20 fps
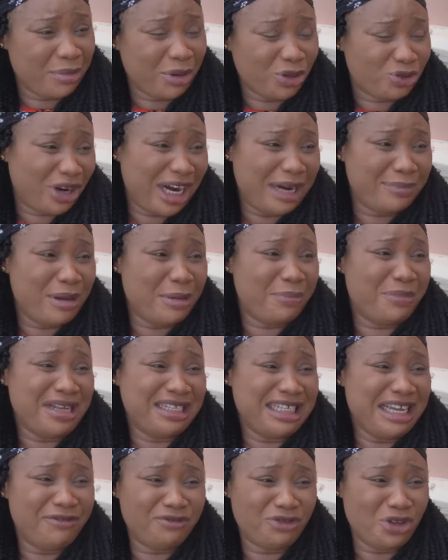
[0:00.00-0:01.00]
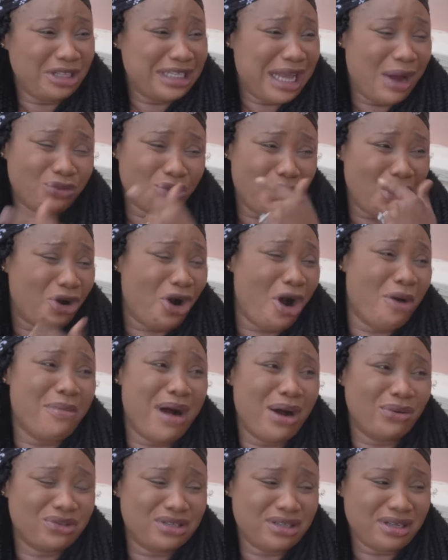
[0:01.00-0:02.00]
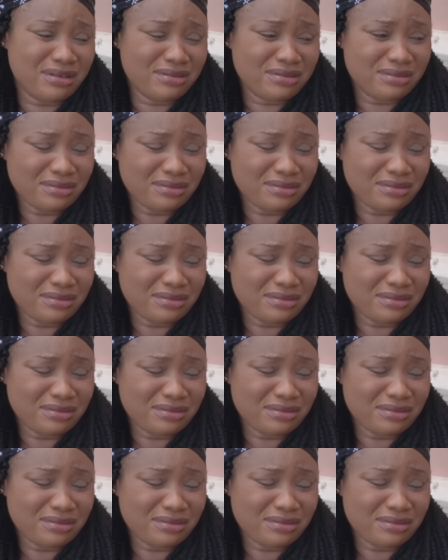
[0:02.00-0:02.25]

the mortuary papers. If not, I will not come out.